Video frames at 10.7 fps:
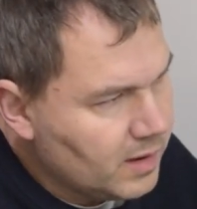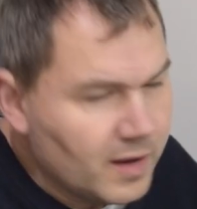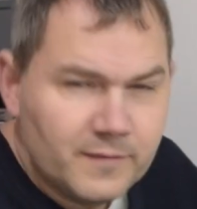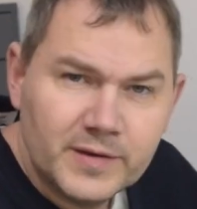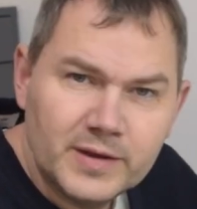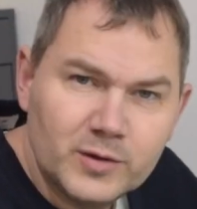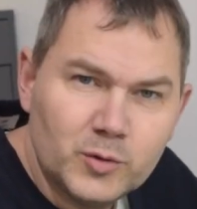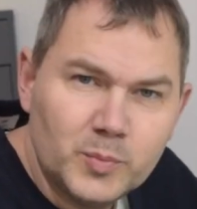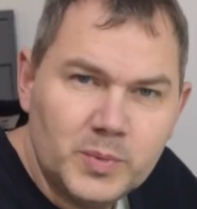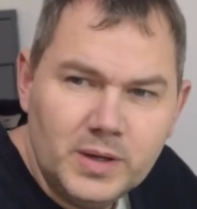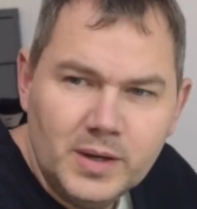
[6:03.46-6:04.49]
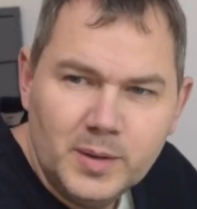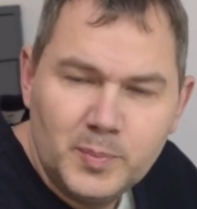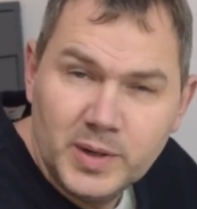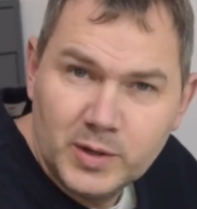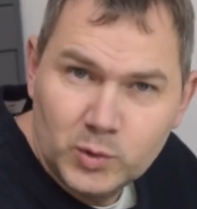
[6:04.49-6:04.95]
I think it could be
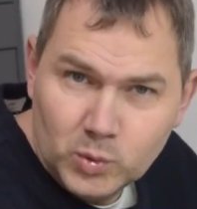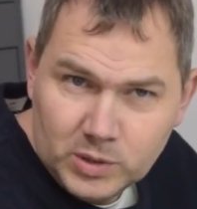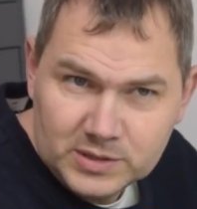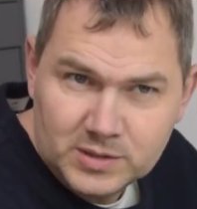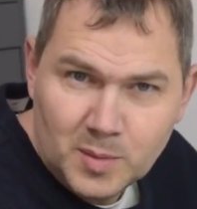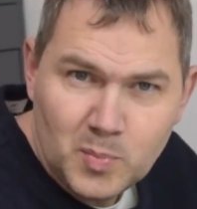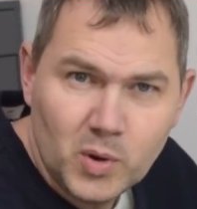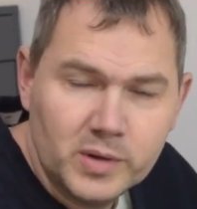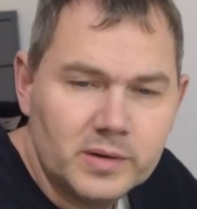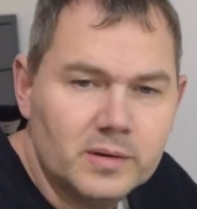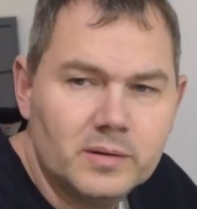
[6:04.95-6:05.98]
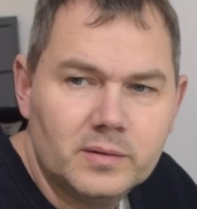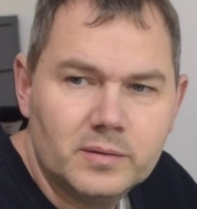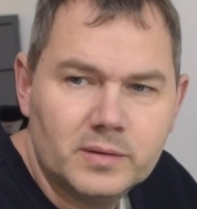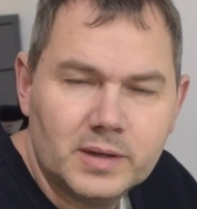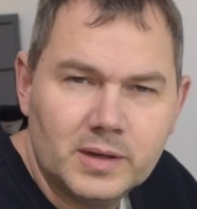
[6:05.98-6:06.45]
pretty cool at some point.
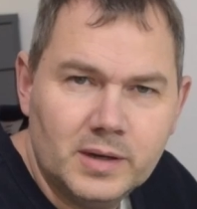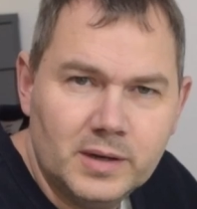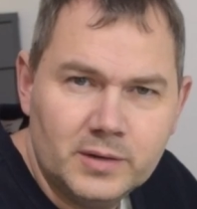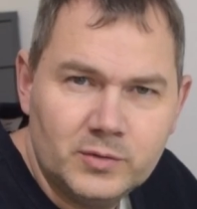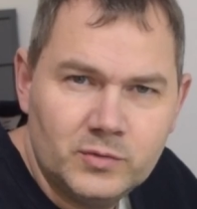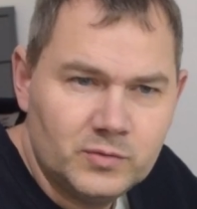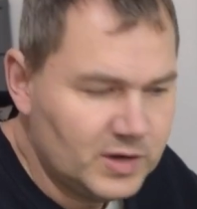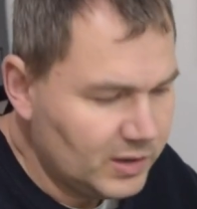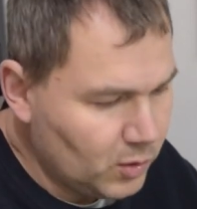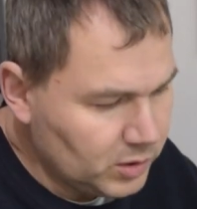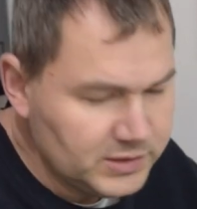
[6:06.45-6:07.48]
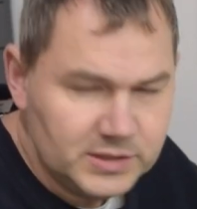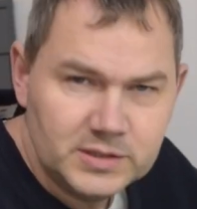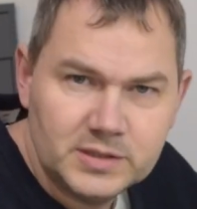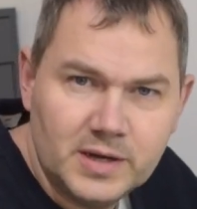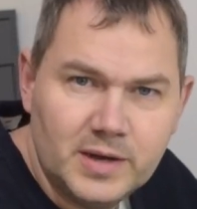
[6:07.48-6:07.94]
Take all
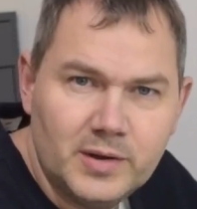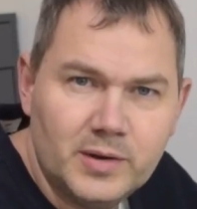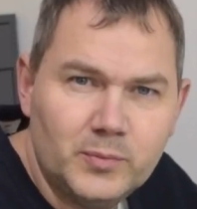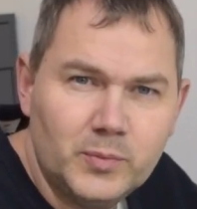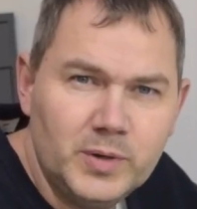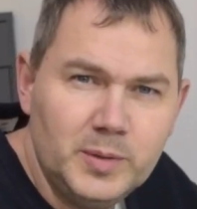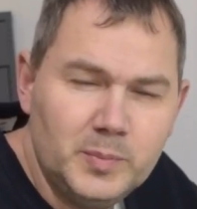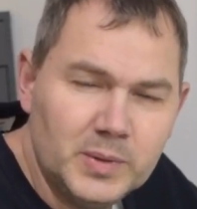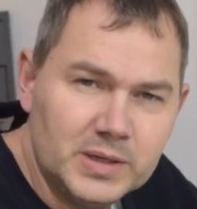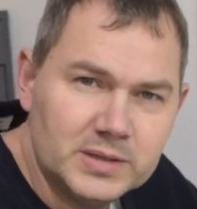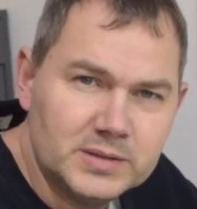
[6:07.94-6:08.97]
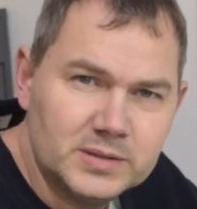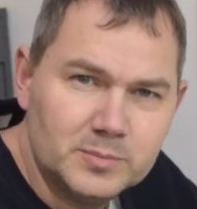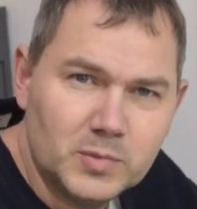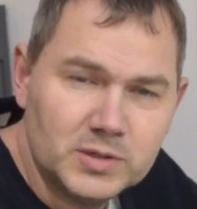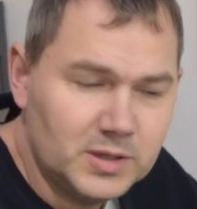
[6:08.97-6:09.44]
these rebuilt
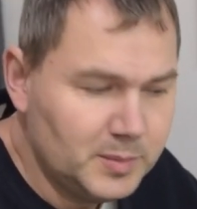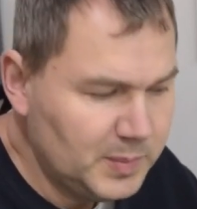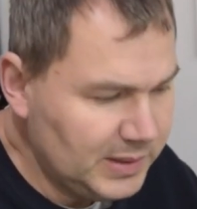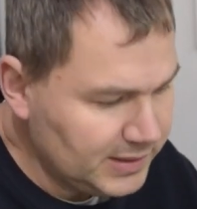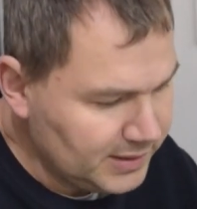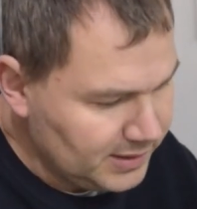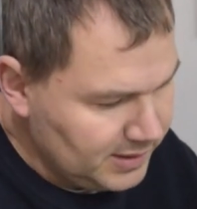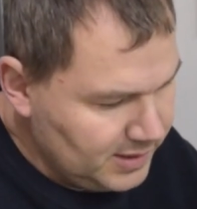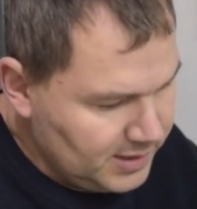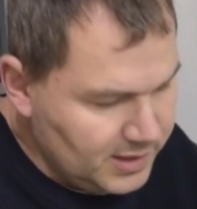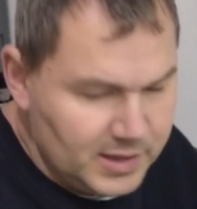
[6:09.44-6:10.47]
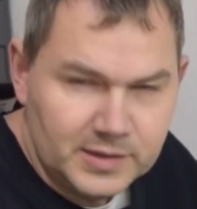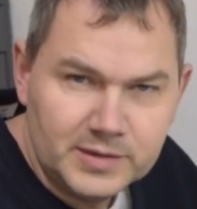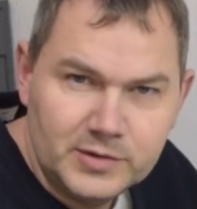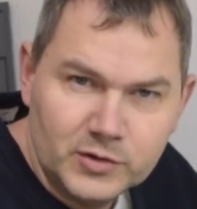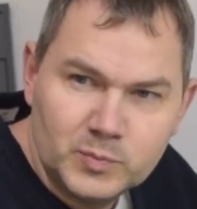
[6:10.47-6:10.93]
modular building and
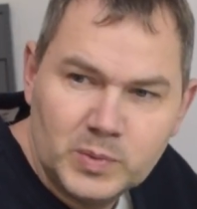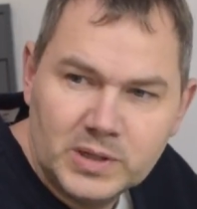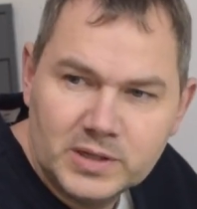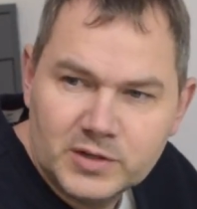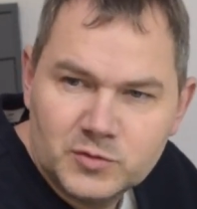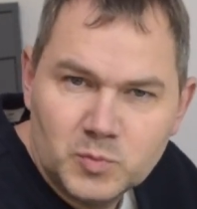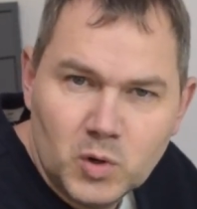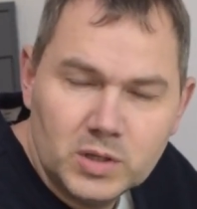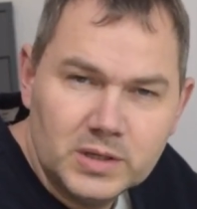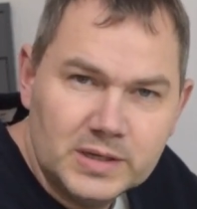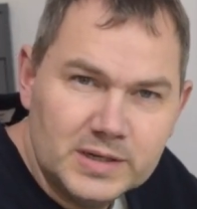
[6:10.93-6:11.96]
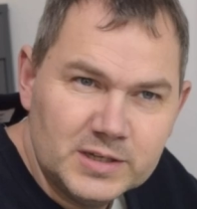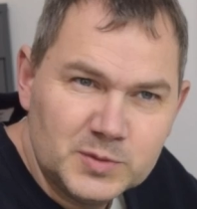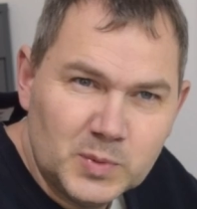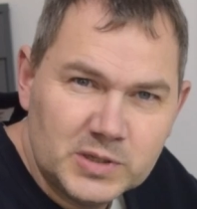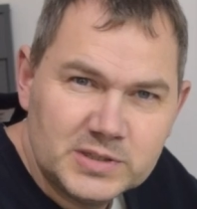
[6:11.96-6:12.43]
just build a
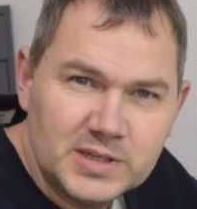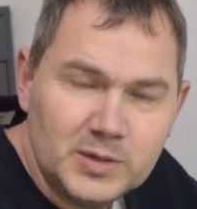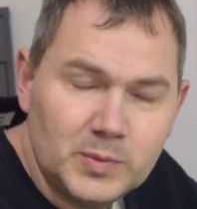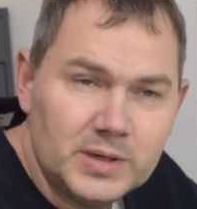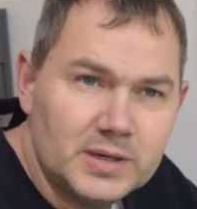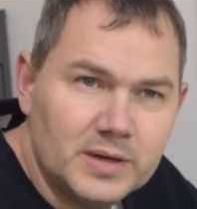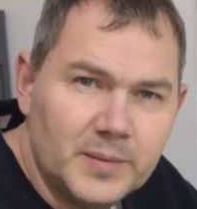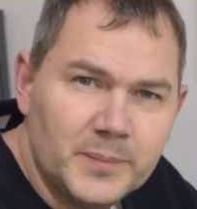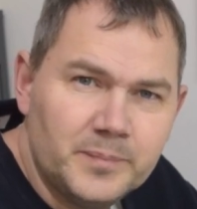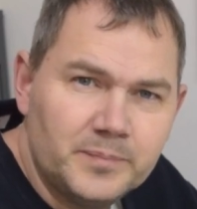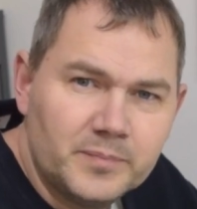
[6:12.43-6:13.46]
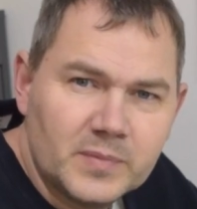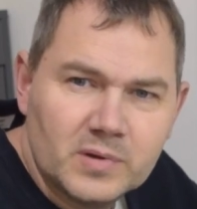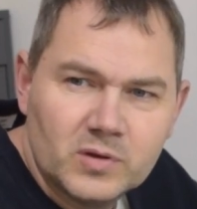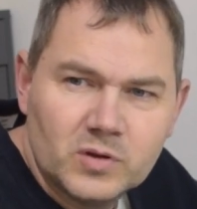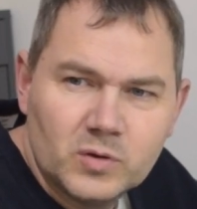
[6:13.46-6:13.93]
small city with it,
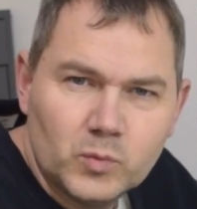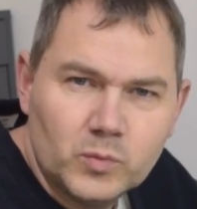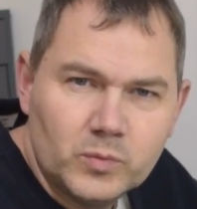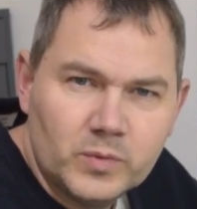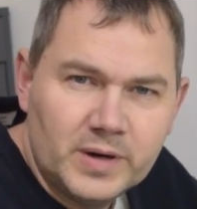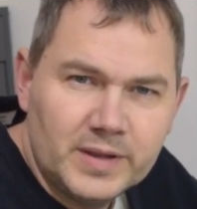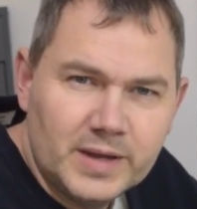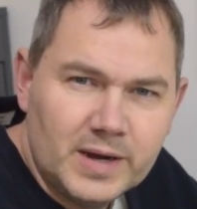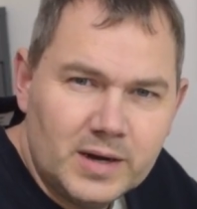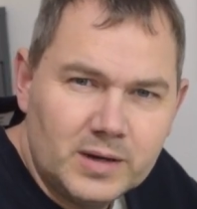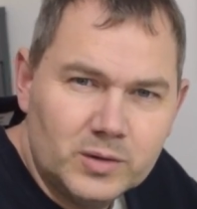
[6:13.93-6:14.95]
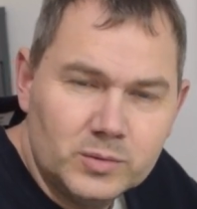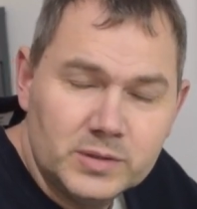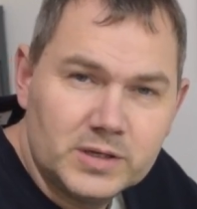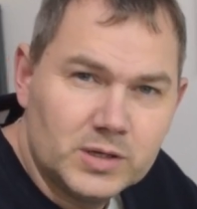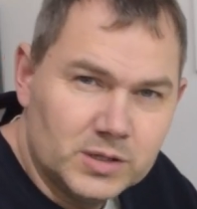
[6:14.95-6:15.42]
where there are
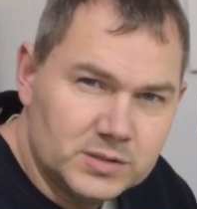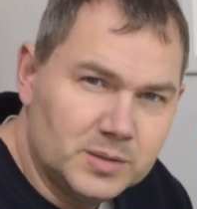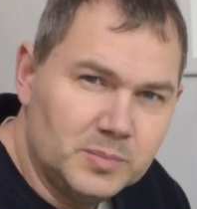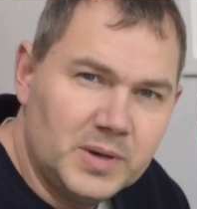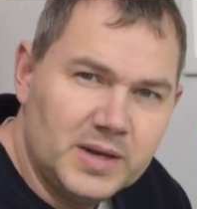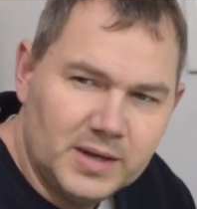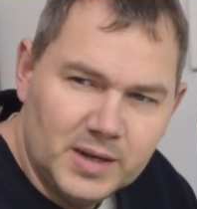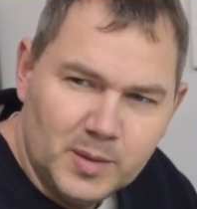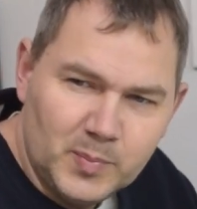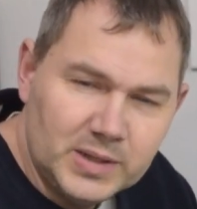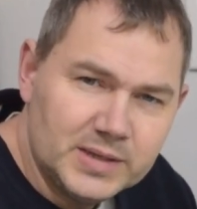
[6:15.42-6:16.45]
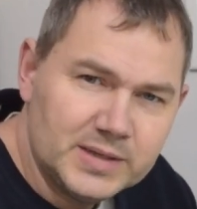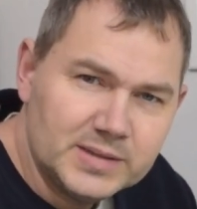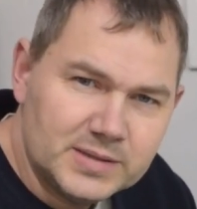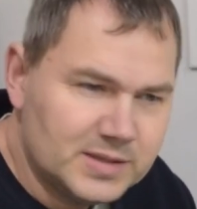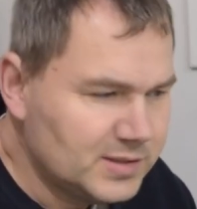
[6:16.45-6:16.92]
only custom made
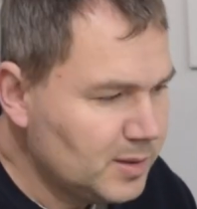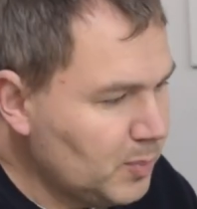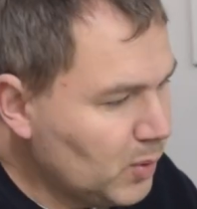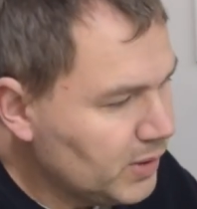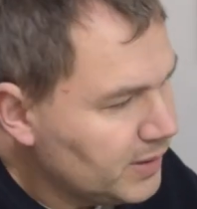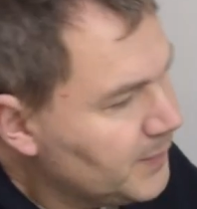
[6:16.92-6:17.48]
buildings at some point.